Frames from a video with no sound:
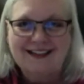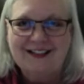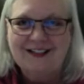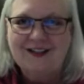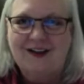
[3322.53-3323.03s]

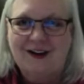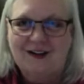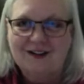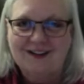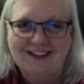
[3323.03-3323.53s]
into
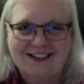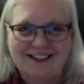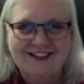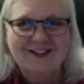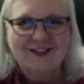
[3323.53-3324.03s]
alternate
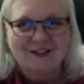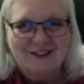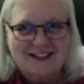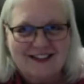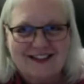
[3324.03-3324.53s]

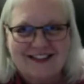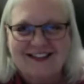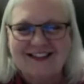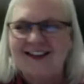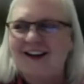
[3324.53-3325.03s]

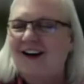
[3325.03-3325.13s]
services,